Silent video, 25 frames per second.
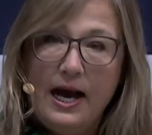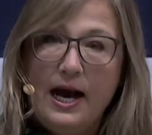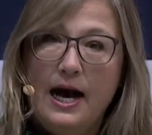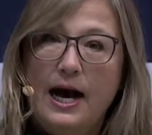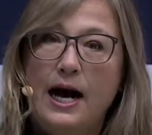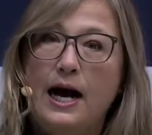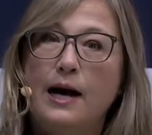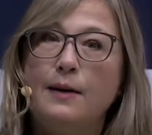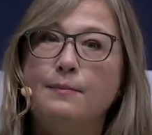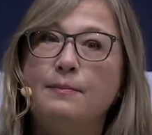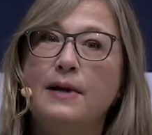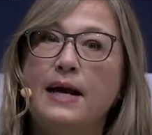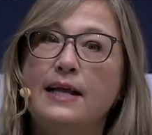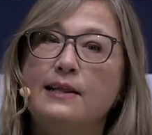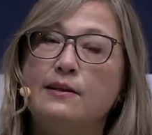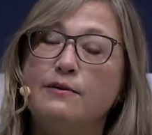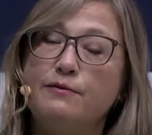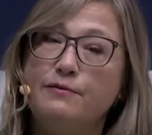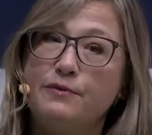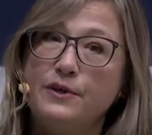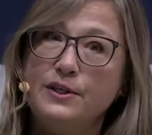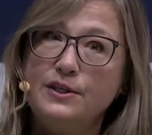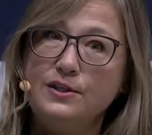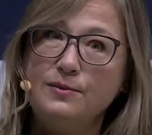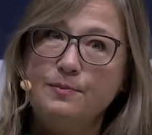And the
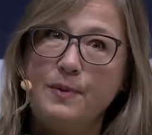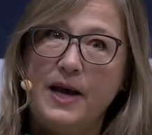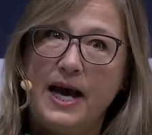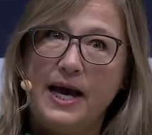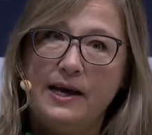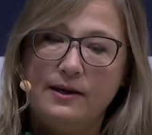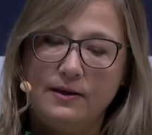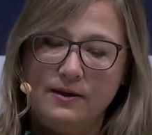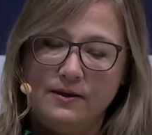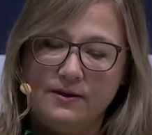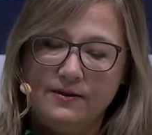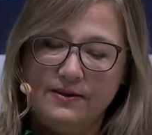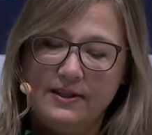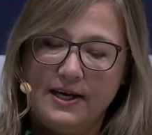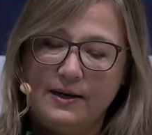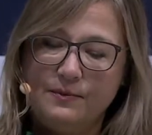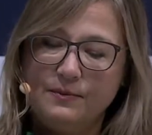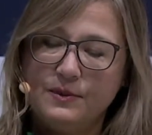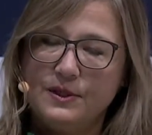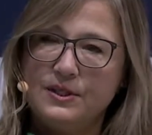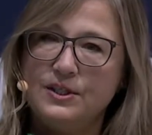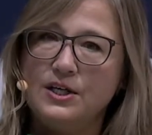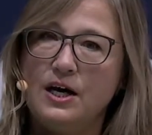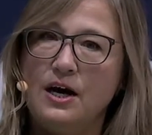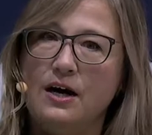first panel
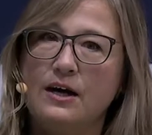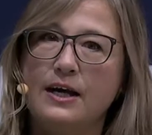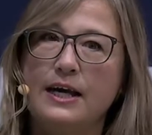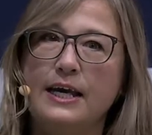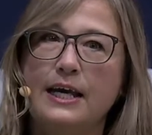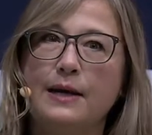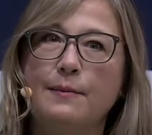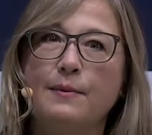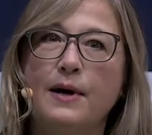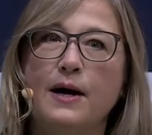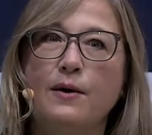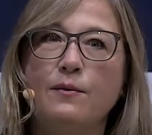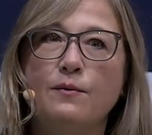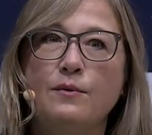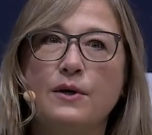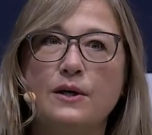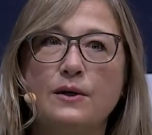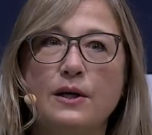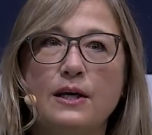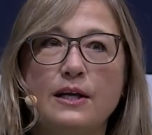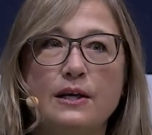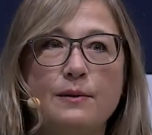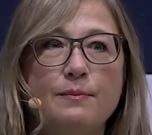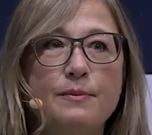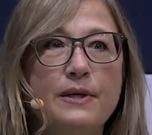that we're talking about,
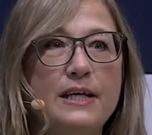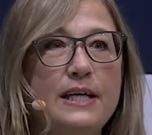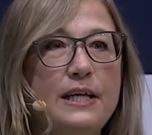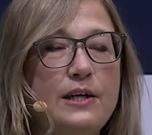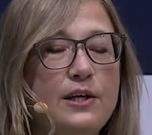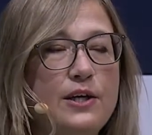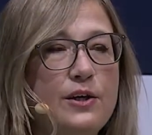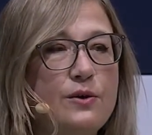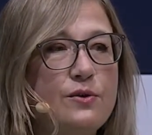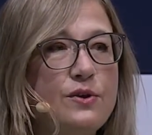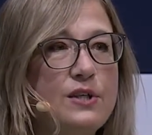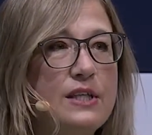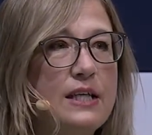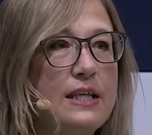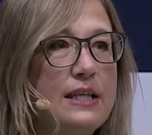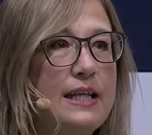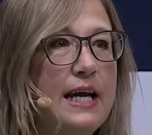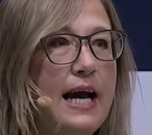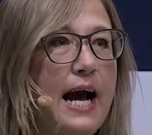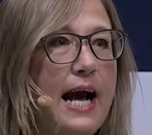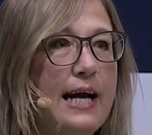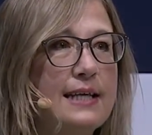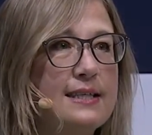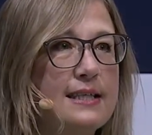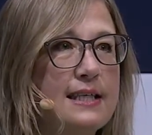we're going to be using
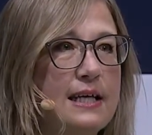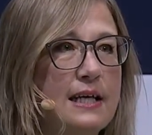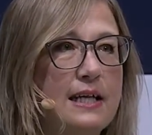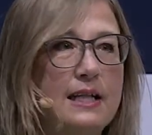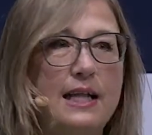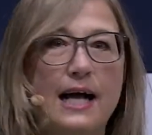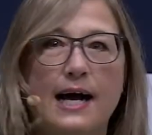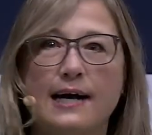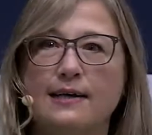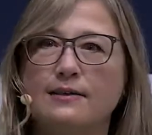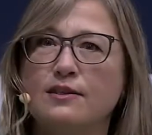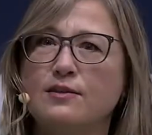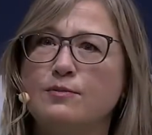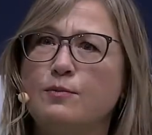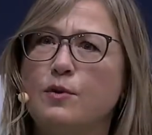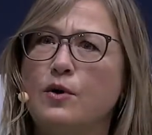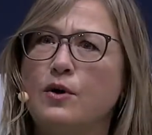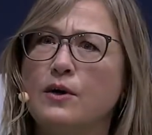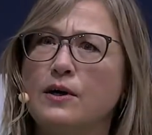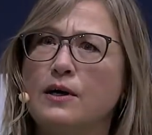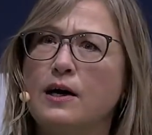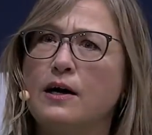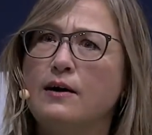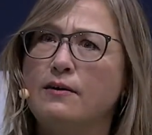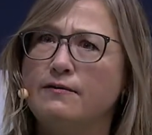the asset class
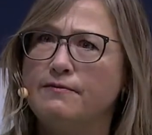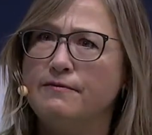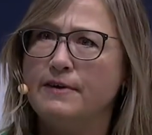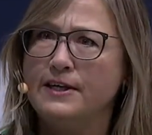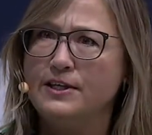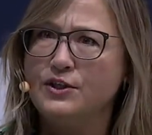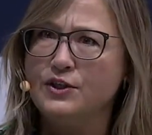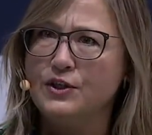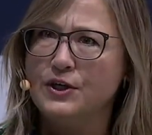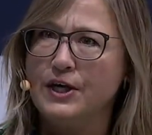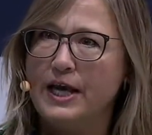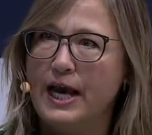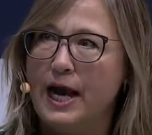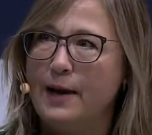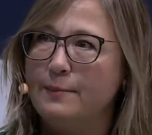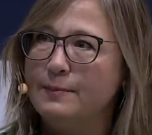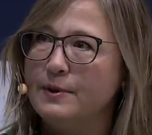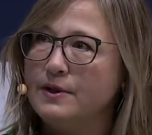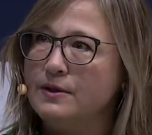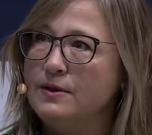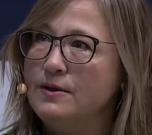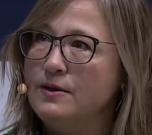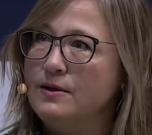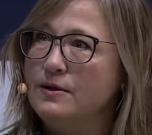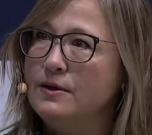more of venture
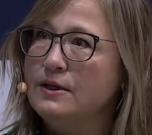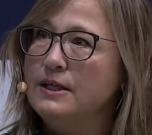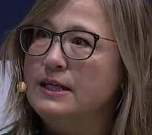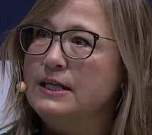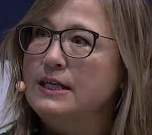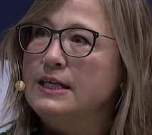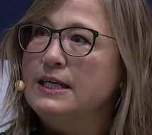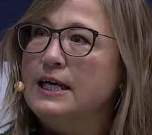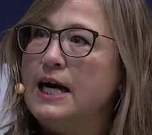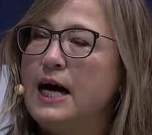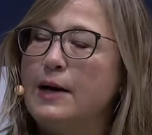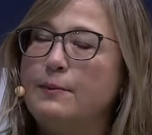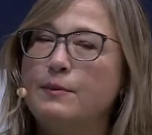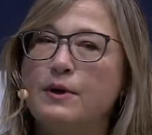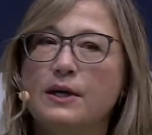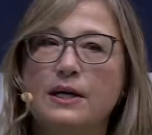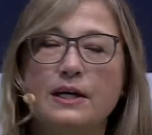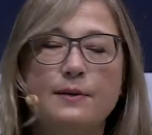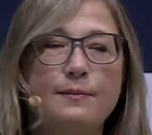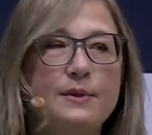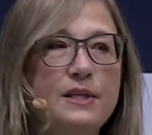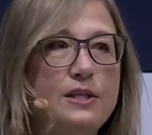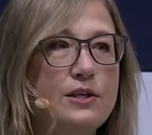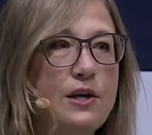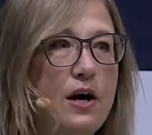capital, and we're
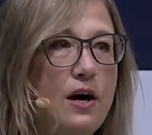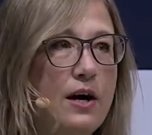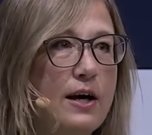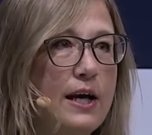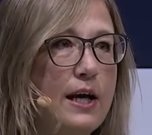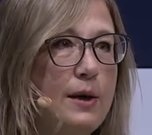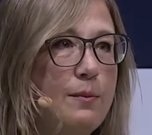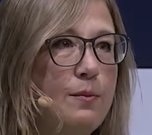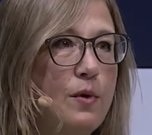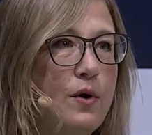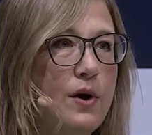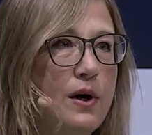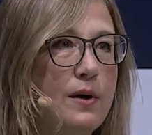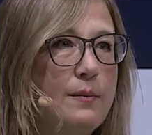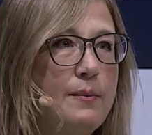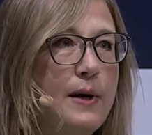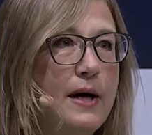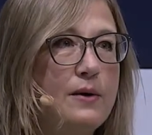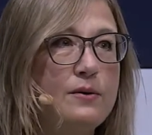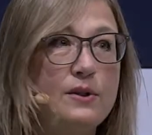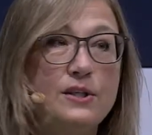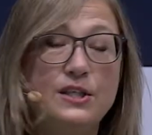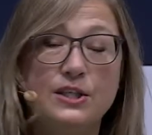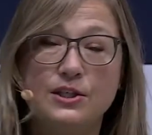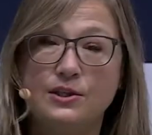going to be talking more
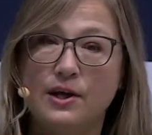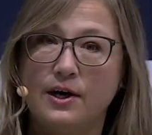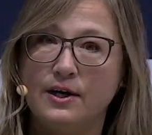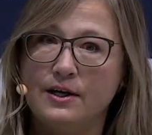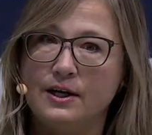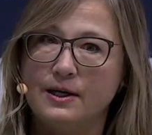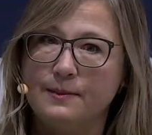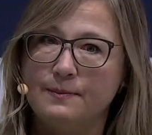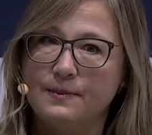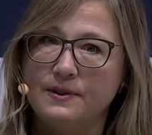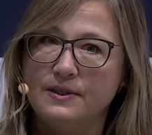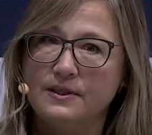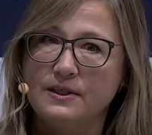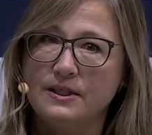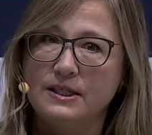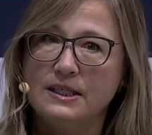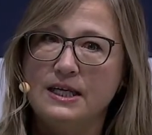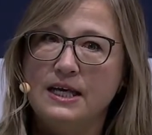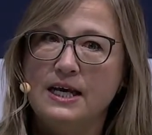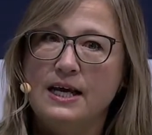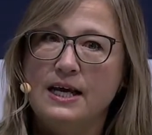about startups